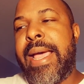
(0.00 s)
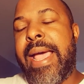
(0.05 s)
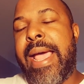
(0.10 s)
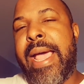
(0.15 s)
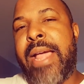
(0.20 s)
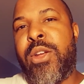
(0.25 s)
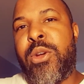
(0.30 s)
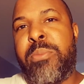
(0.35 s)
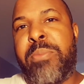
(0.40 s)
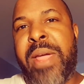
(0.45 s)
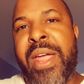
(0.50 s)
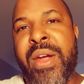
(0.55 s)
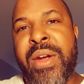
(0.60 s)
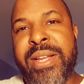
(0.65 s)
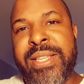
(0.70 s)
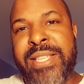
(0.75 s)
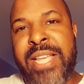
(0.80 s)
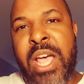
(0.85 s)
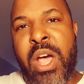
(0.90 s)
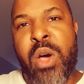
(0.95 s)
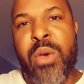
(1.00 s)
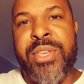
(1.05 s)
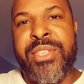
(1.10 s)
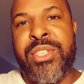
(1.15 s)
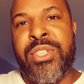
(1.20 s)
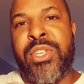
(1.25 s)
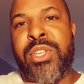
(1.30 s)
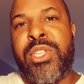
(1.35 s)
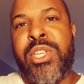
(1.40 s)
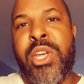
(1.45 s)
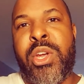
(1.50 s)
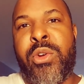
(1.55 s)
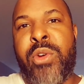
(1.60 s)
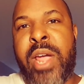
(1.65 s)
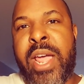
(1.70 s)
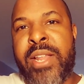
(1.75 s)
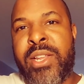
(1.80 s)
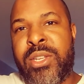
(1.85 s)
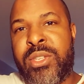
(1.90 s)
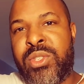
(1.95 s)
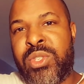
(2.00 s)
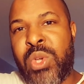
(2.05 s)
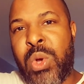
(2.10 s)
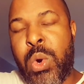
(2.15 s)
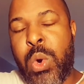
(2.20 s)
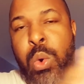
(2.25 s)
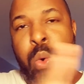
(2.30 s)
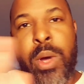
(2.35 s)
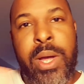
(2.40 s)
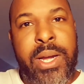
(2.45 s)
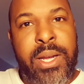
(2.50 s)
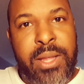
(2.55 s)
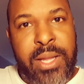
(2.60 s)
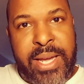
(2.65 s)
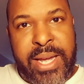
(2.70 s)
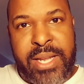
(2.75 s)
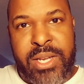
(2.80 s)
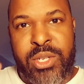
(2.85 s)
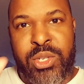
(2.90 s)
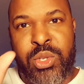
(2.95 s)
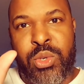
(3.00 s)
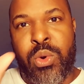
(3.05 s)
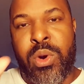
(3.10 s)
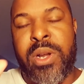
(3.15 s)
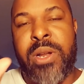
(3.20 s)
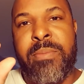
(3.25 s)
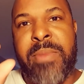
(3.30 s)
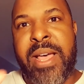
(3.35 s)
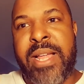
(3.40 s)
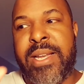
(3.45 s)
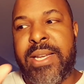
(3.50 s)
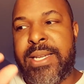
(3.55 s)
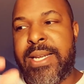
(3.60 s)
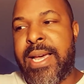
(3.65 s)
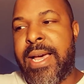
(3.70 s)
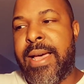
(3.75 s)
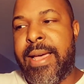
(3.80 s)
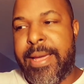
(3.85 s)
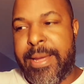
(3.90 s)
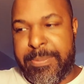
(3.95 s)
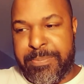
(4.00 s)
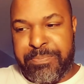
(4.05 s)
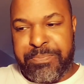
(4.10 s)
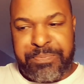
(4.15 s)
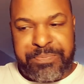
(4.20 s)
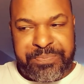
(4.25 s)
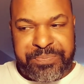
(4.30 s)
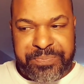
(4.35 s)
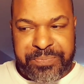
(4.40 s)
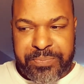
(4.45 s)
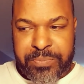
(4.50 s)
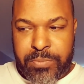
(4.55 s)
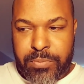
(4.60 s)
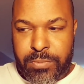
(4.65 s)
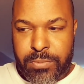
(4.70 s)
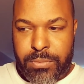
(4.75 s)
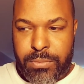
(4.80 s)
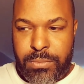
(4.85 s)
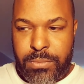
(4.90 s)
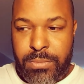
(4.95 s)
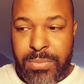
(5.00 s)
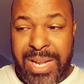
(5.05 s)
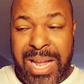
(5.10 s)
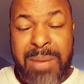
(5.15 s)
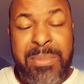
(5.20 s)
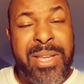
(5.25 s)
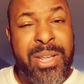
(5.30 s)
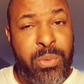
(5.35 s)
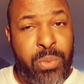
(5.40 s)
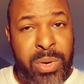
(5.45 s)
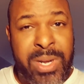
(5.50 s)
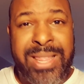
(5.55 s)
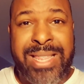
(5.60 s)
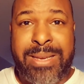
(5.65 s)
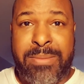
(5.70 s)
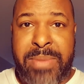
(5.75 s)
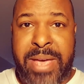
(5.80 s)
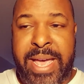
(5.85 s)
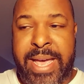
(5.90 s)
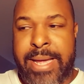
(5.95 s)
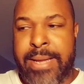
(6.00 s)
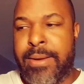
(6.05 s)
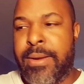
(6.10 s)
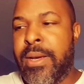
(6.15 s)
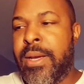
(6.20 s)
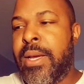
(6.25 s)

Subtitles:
And her parents' health has deteriorated so quickly in a short amount of time, I mean really bad,